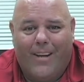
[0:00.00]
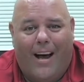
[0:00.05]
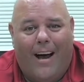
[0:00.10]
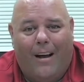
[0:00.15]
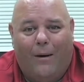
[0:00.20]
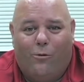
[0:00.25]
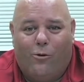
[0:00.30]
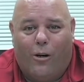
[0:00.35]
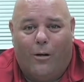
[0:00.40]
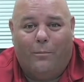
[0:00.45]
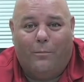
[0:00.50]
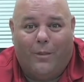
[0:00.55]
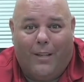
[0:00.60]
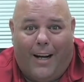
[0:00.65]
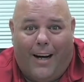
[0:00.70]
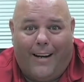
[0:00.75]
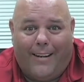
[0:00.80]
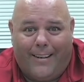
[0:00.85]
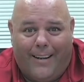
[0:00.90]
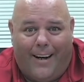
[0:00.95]
I had one
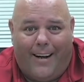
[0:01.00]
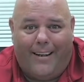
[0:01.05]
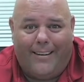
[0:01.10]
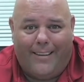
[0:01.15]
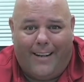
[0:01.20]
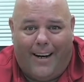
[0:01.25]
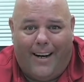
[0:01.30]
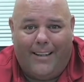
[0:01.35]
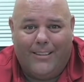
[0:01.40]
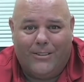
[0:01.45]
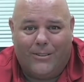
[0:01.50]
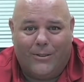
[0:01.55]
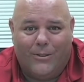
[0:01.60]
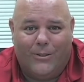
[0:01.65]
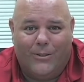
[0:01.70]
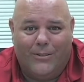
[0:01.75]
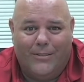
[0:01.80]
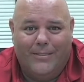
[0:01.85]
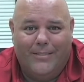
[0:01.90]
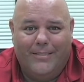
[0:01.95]
black guy in high
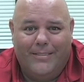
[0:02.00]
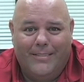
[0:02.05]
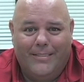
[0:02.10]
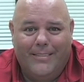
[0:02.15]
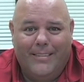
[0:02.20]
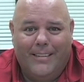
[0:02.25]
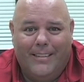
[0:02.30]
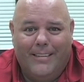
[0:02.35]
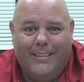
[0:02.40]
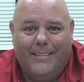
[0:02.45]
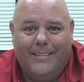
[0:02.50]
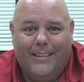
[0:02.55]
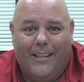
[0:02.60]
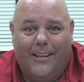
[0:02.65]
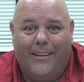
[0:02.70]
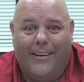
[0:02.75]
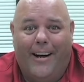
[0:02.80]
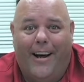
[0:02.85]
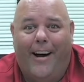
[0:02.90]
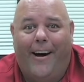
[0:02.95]
school,
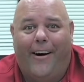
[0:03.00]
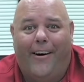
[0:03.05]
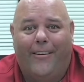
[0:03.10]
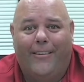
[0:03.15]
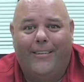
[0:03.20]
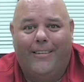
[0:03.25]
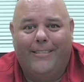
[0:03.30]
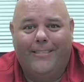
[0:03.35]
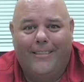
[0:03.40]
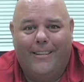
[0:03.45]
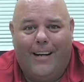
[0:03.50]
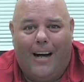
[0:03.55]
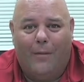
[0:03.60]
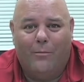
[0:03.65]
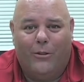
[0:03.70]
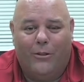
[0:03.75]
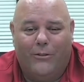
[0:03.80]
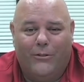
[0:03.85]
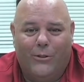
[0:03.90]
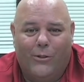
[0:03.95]
and now I
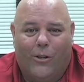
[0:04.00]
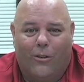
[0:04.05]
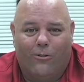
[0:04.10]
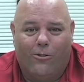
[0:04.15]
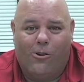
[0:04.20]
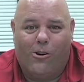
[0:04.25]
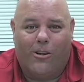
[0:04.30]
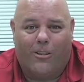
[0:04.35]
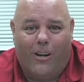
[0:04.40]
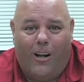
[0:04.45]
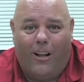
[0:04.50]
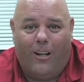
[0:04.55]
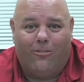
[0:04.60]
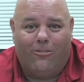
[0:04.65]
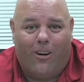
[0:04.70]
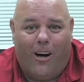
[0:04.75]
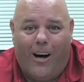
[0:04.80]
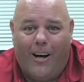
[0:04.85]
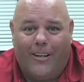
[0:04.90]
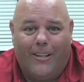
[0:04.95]
moved to Aurora,
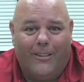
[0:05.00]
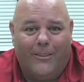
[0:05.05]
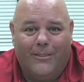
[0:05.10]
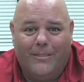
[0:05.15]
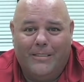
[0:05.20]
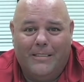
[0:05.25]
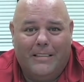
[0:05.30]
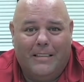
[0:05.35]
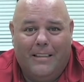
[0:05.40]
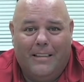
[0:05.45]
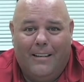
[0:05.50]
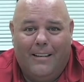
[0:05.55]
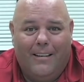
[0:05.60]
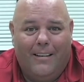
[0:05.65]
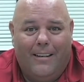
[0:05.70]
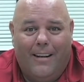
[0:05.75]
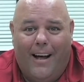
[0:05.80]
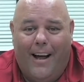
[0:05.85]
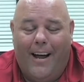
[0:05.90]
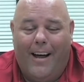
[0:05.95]
Colorado,
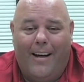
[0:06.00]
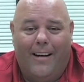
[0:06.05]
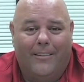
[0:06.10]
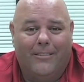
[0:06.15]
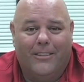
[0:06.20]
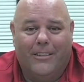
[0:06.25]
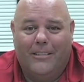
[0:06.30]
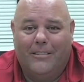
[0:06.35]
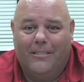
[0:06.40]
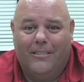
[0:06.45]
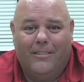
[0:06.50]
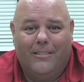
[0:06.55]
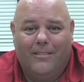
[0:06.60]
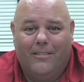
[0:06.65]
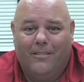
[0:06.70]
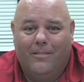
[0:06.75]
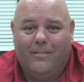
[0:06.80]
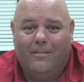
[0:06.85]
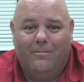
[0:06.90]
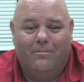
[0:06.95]
and
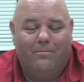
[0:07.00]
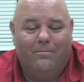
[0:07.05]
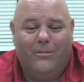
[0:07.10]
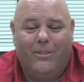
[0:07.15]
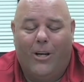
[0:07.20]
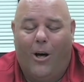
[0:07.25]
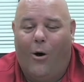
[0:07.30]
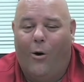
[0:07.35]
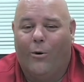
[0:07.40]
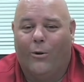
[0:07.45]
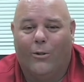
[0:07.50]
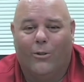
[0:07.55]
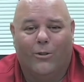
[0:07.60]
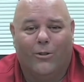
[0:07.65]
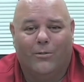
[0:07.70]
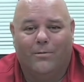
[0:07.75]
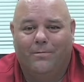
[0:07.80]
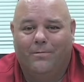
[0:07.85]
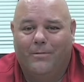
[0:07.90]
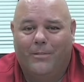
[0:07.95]

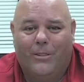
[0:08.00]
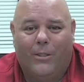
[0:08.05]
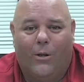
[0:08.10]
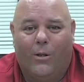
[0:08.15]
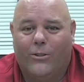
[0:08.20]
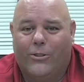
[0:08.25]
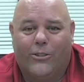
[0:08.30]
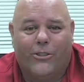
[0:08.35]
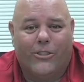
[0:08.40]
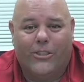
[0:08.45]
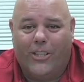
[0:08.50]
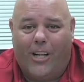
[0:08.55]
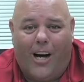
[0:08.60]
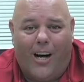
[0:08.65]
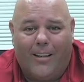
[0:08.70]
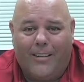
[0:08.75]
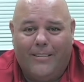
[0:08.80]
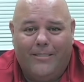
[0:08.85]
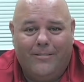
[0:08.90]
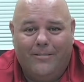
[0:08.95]
total culture
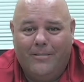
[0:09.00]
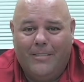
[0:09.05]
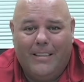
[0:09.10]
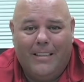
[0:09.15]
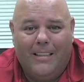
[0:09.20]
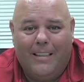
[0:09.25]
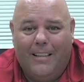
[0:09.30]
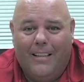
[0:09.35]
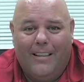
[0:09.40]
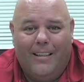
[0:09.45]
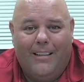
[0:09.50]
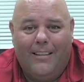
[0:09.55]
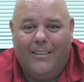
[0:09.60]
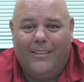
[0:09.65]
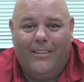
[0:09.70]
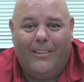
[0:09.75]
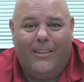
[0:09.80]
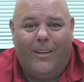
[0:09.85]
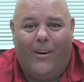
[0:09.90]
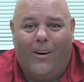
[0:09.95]
shock.
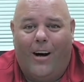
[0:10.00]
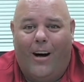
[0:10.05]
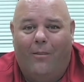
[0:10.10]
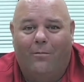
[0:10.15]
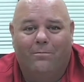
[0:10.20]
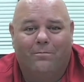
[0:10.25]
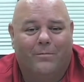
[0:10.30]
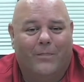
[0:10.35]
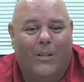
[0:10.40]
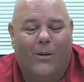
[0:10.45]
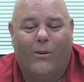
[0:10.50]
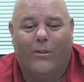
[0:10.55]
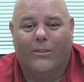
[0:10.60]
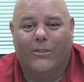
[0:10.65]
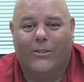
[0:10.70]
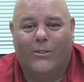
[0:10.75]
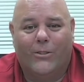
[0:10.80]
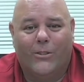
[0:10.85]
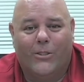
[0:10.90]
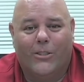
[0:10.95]
I'm going to
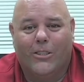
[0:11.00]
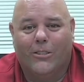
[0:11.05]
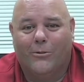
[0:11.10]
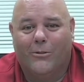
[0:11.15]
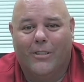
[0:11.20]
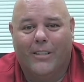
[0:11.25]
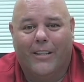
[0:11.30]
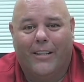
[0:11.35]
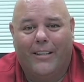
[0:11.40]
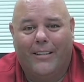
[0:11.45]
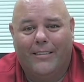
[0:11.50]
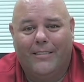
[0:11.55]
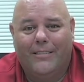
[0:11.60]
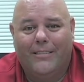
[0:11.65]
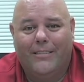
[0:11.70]
school with